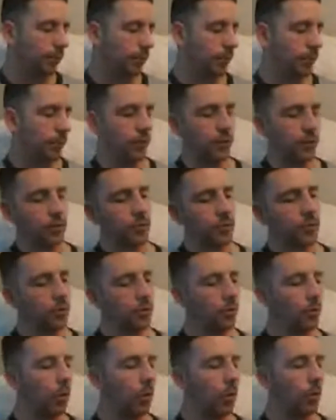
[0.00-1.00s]
what we're
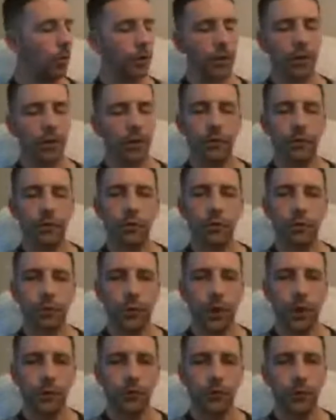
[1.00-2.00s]
going to do is throughout the
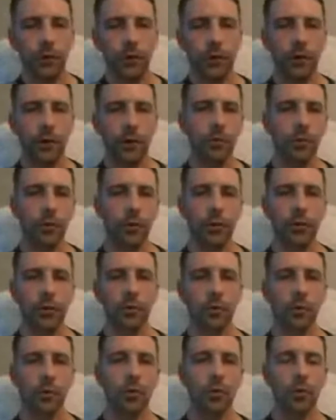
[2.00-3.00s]
weekend, we're going to roll
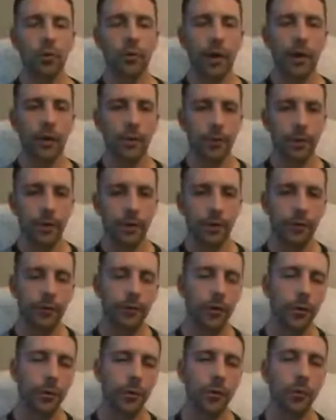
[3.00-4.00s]
randomly to determine
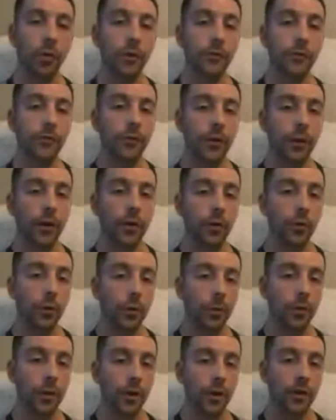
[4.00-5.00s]
what scenario we're playing
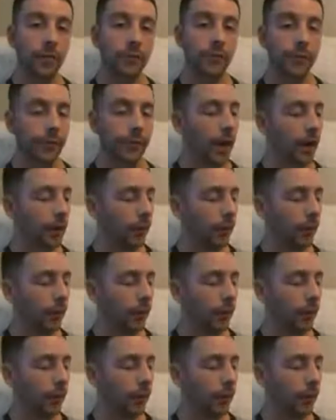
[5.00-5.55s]
for that round.